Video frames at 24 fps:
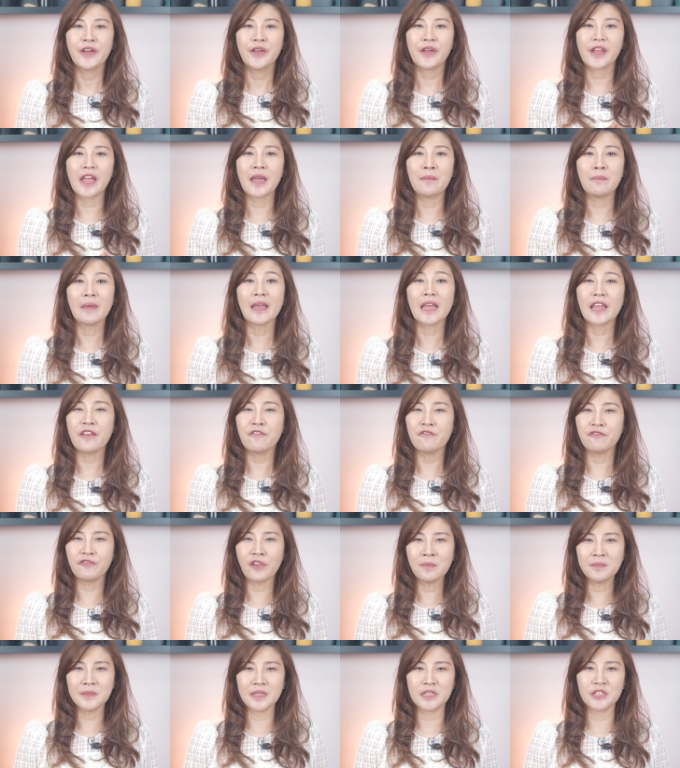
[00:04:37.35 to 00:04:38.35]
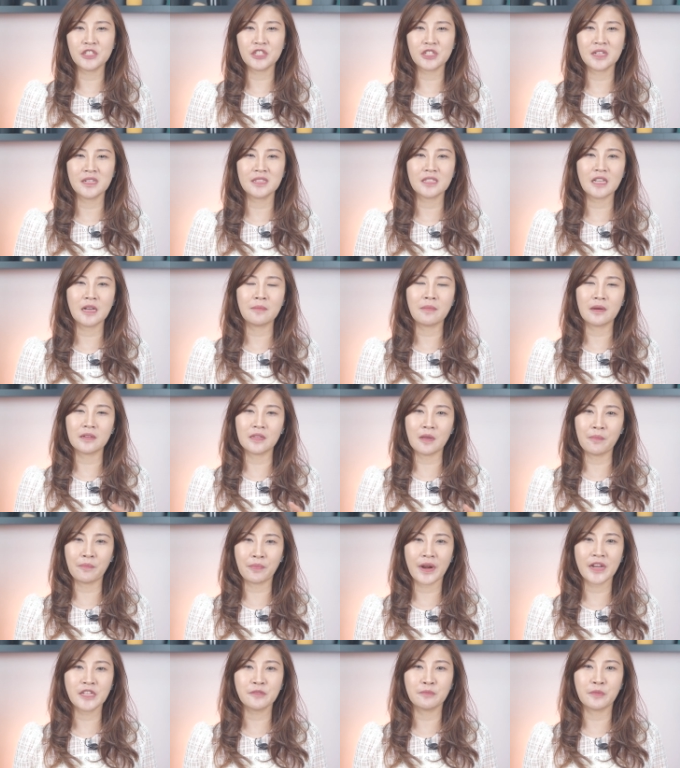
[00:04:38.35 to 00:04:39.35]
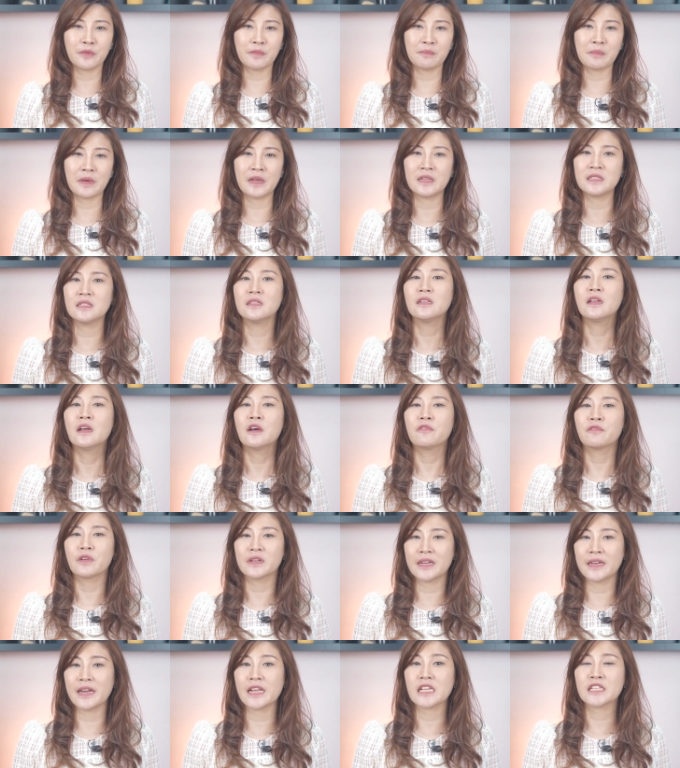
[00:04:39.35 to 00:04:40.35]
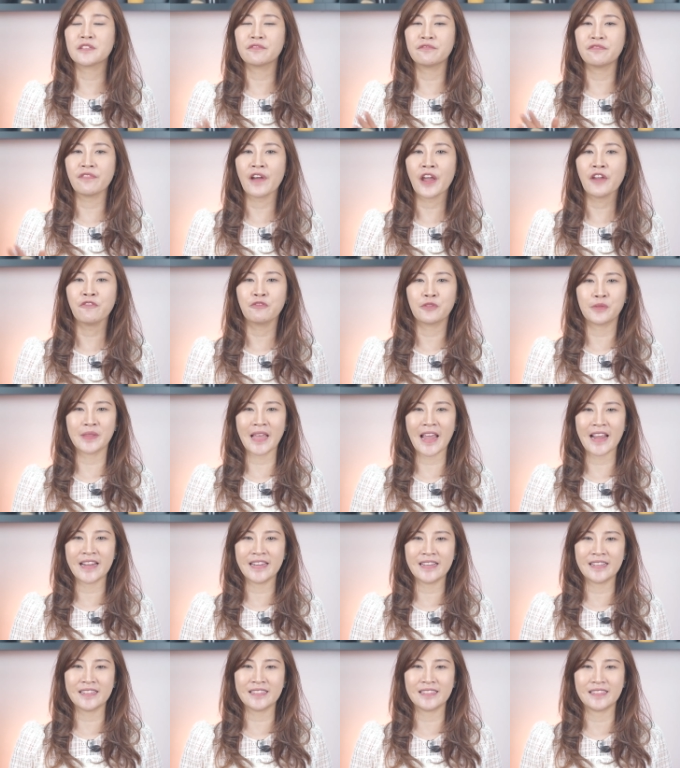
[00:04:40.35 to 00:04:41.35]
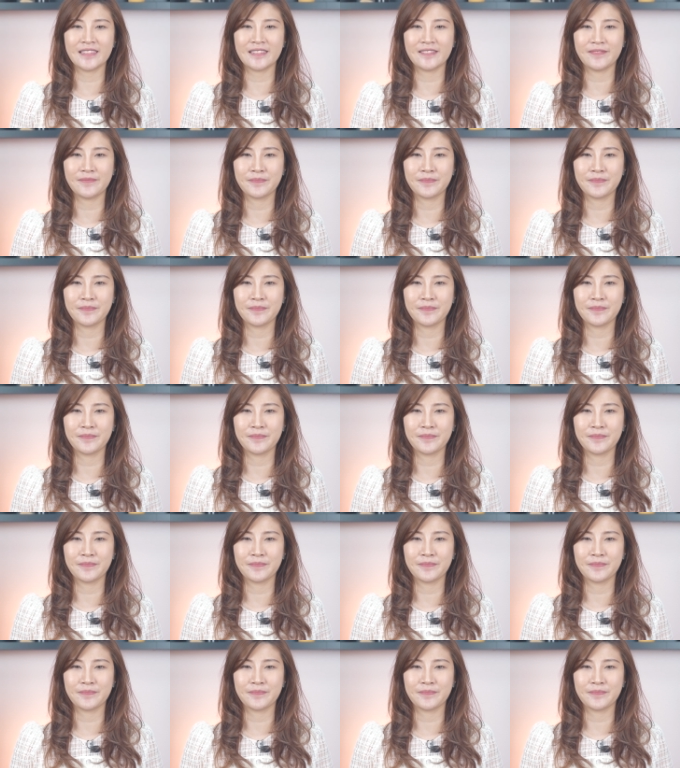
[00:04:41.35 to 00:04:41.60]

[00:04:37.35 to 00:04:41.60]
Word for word: you can make informed decisions about the price movement for the next five to ten years.